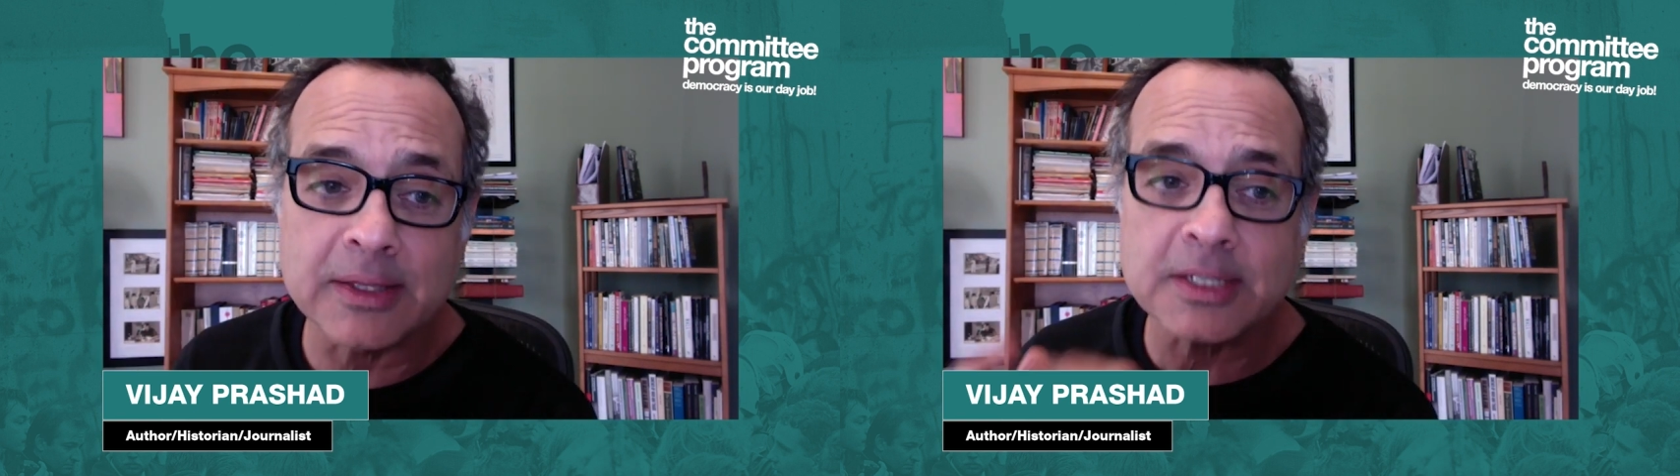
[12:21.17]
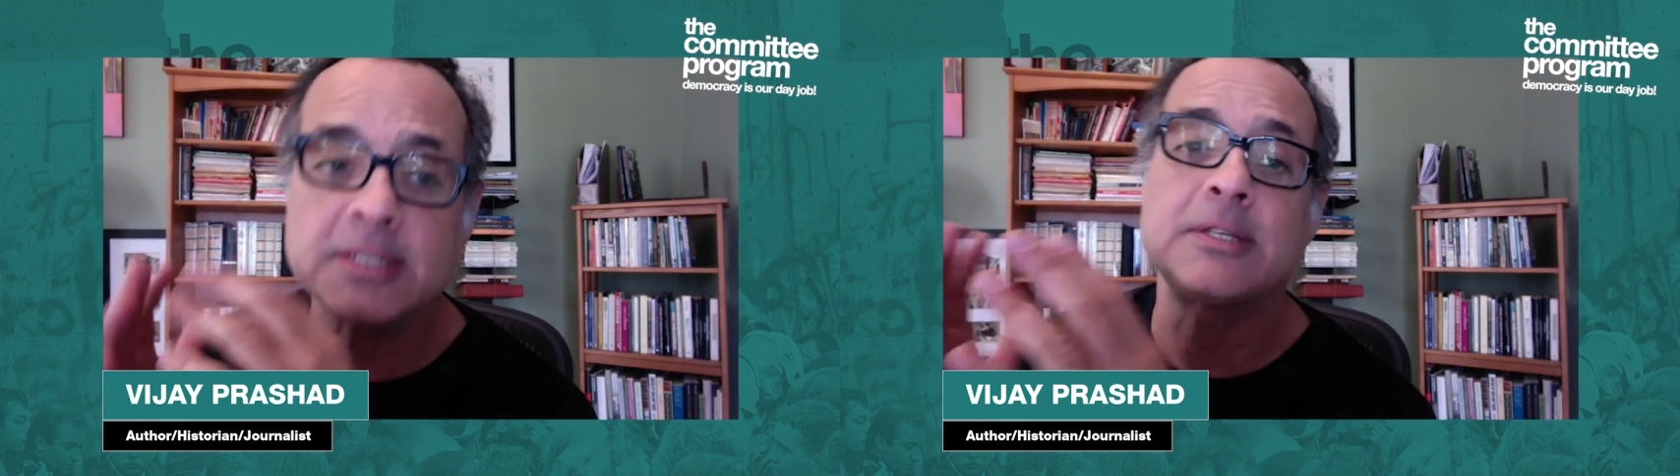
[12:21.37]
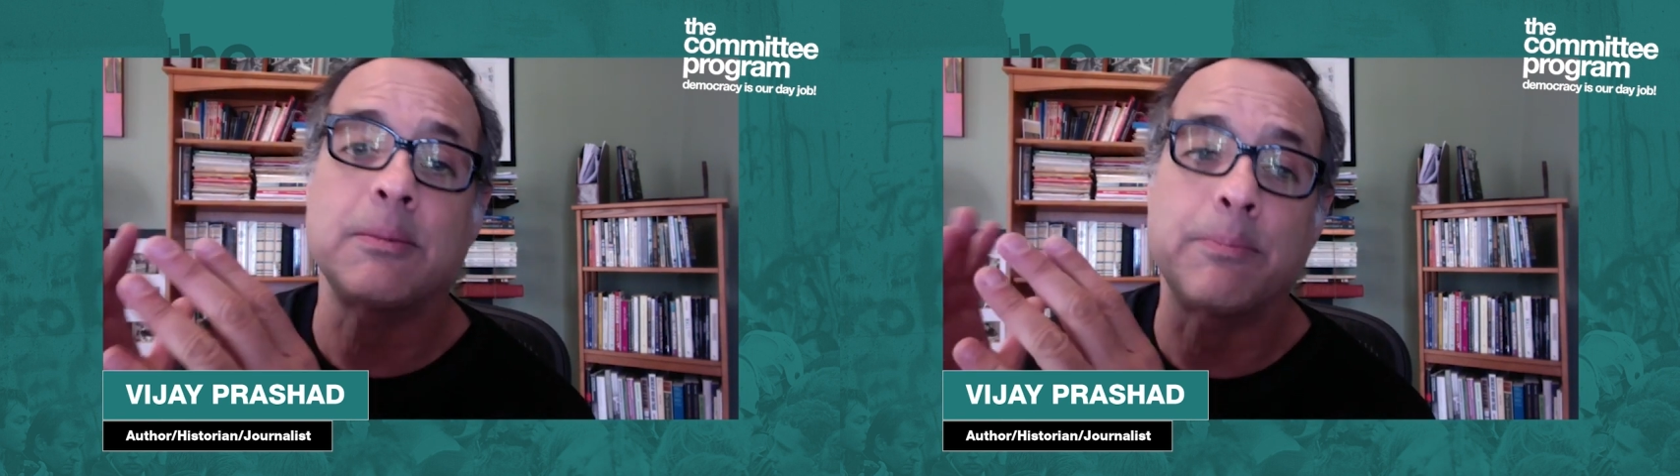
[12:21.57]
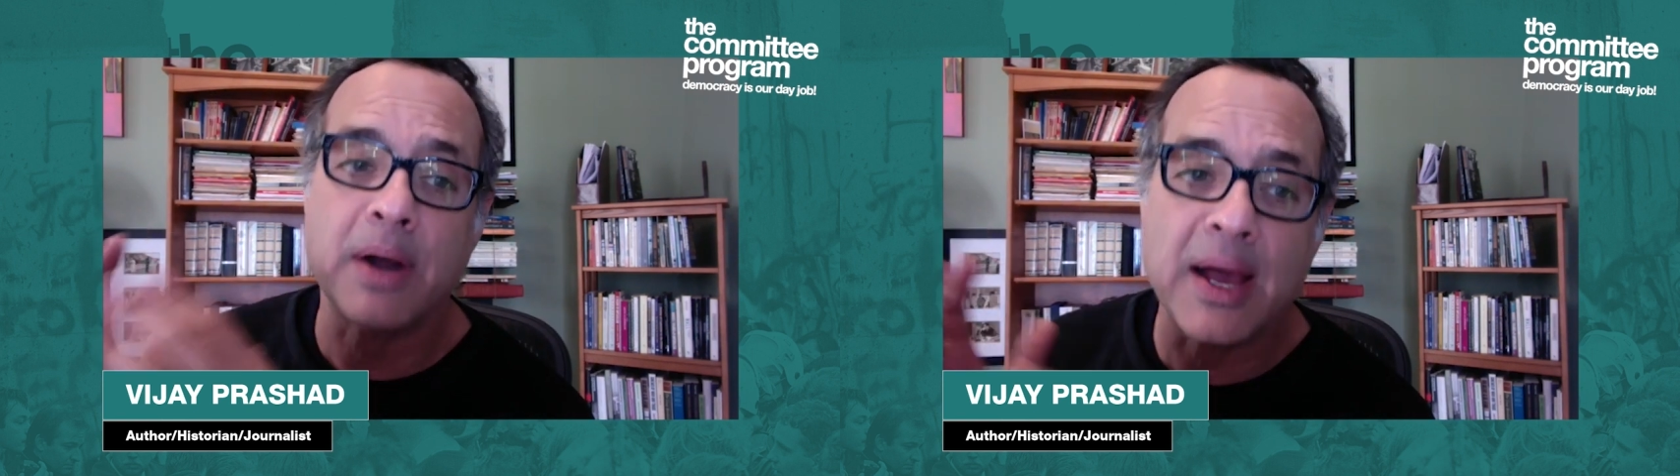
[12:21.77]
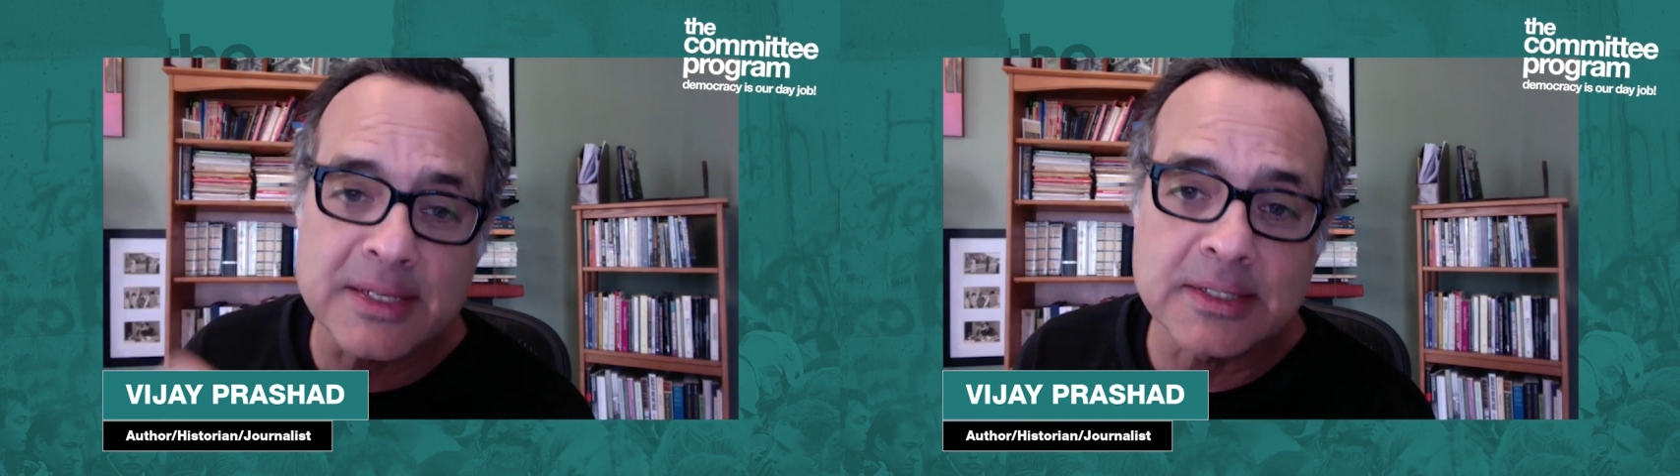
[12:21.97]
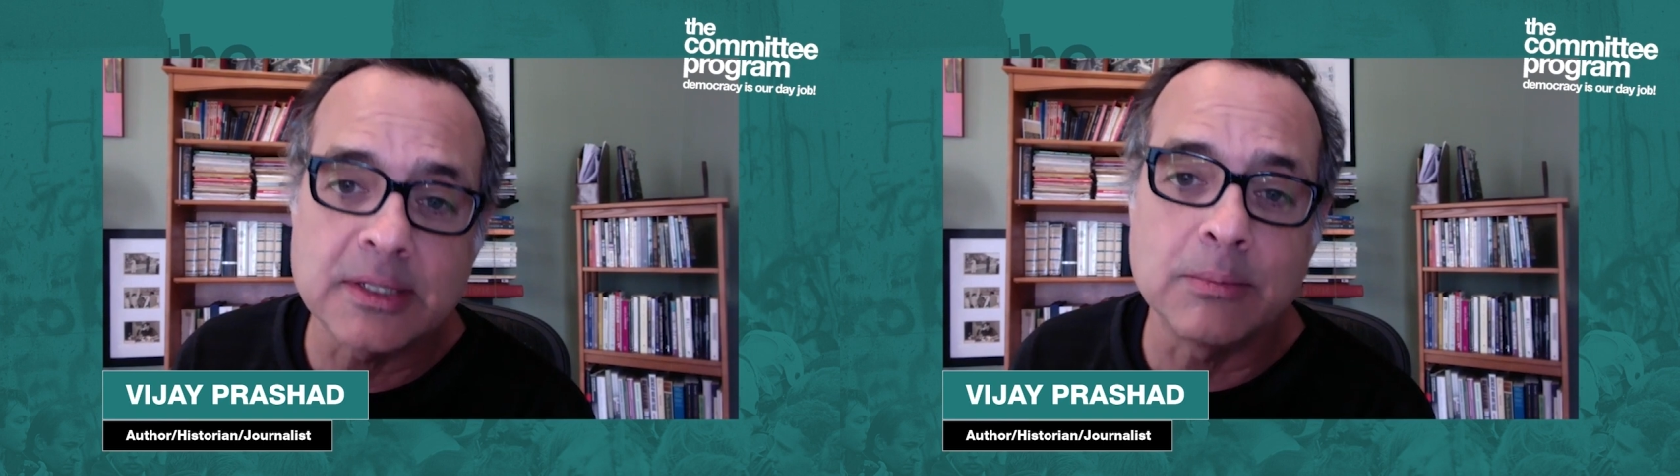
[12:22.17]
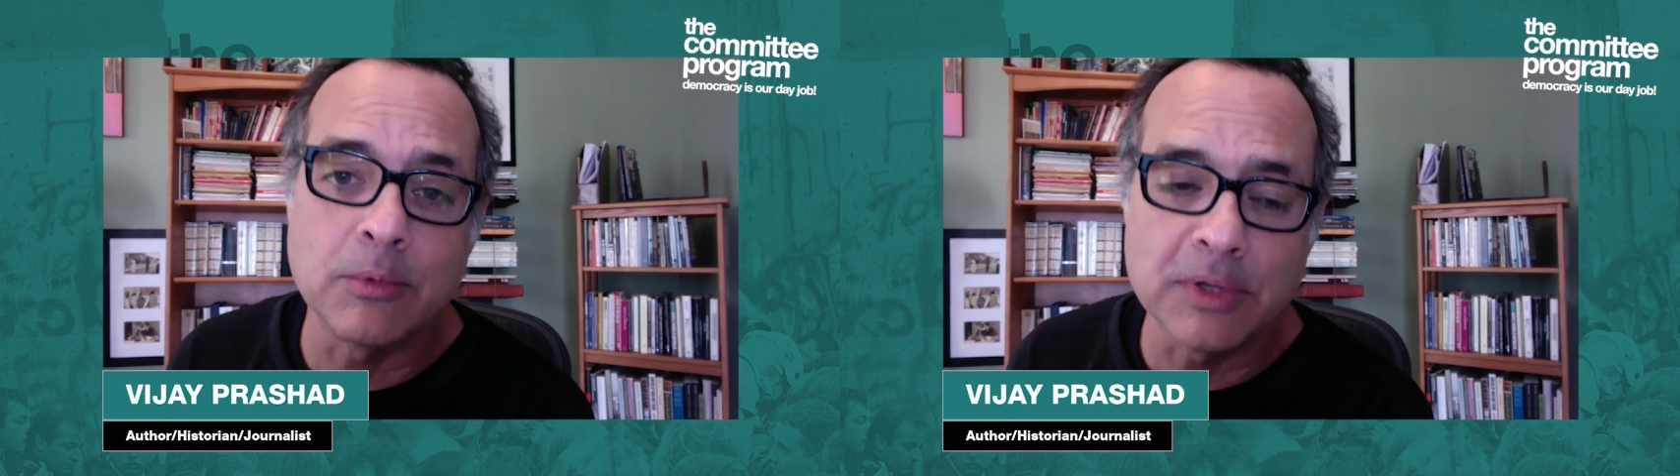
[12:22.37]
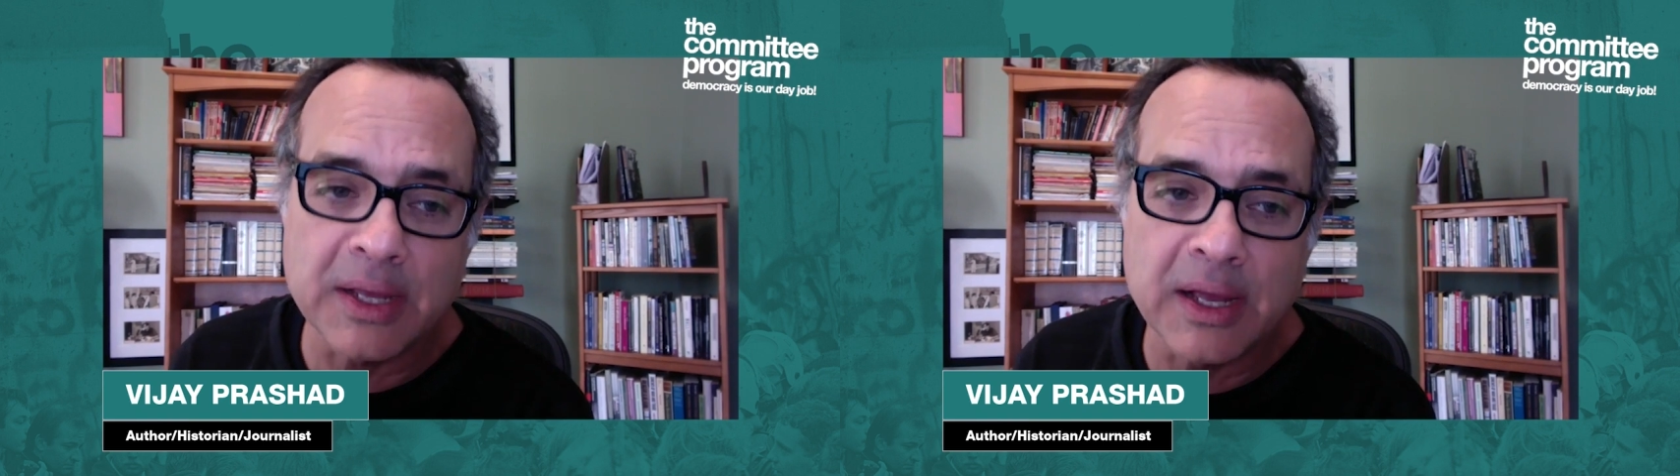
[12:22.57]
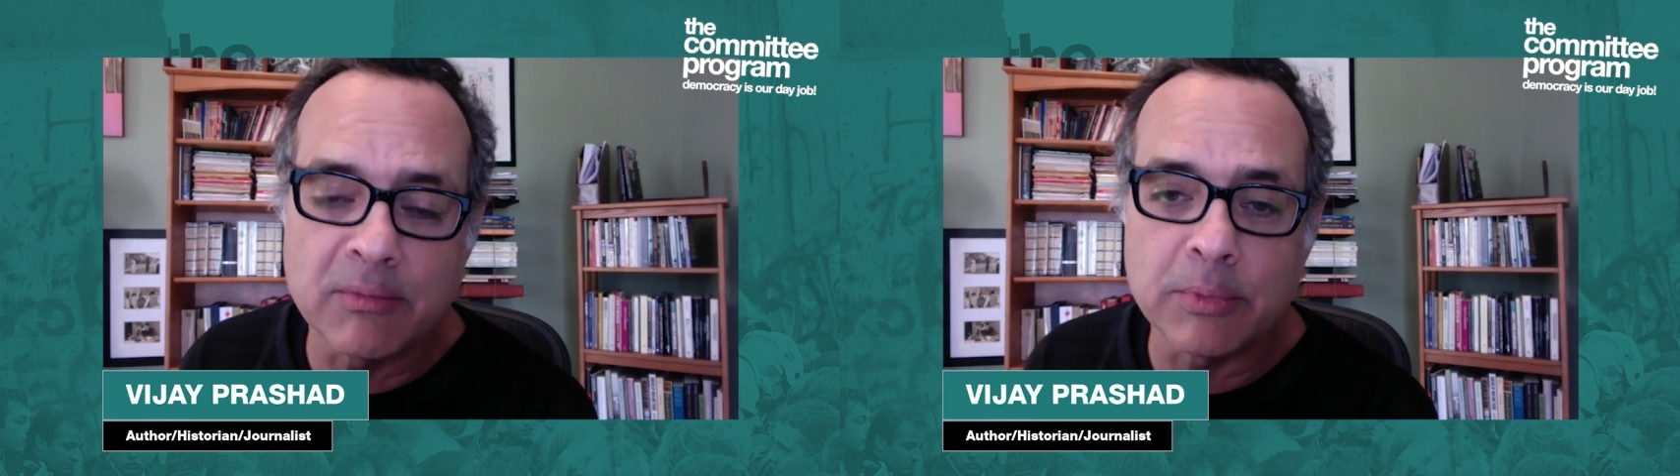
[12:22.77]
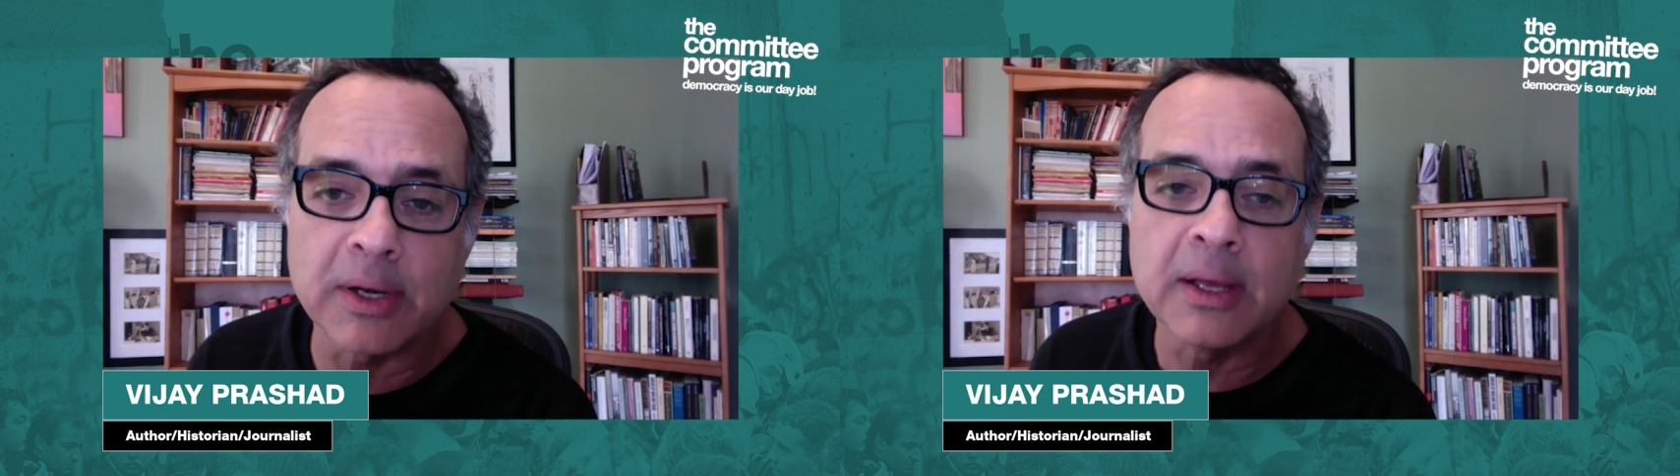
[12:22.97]
This surprised the Modi
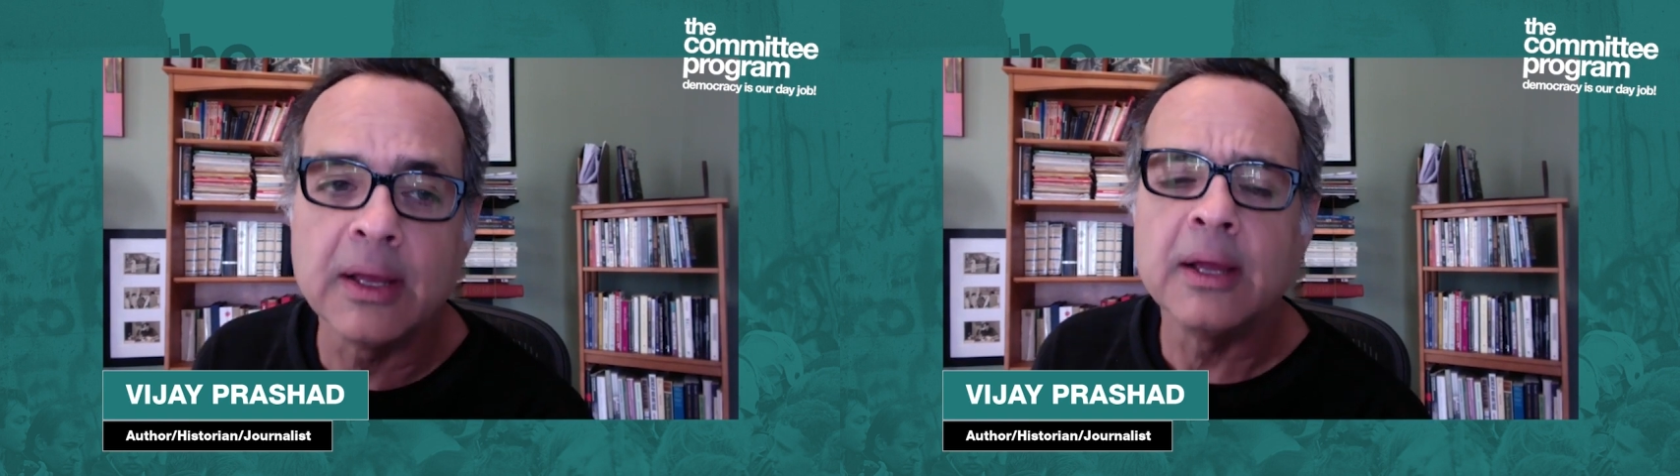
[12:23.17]
government.